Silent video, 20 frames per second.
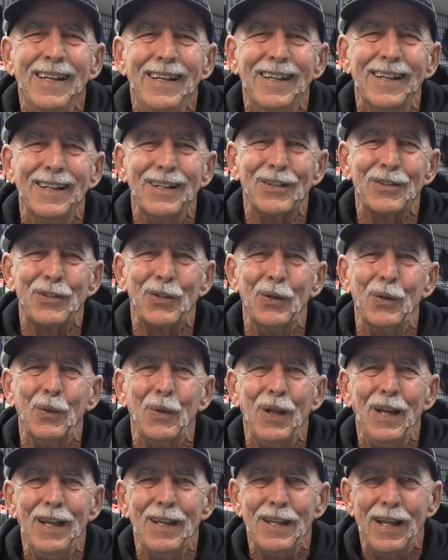Yeah, so
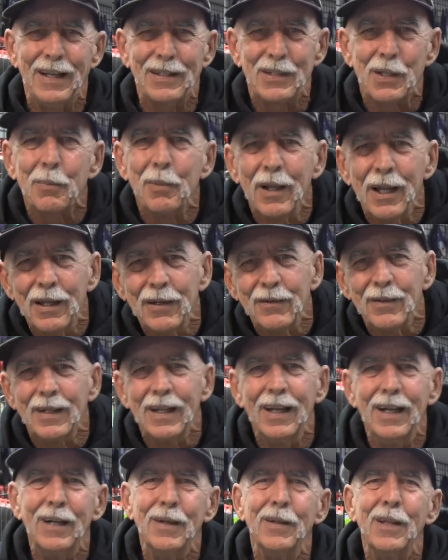that's the plan.
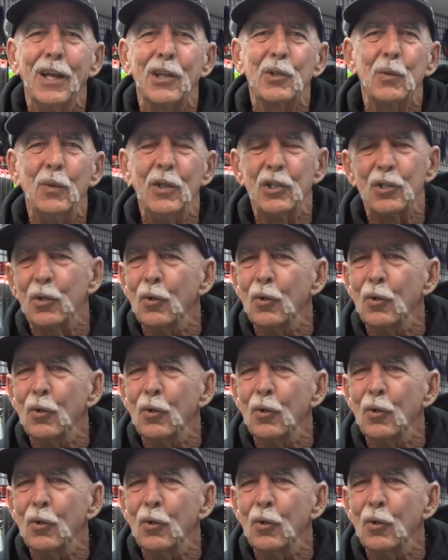Yeah, next week.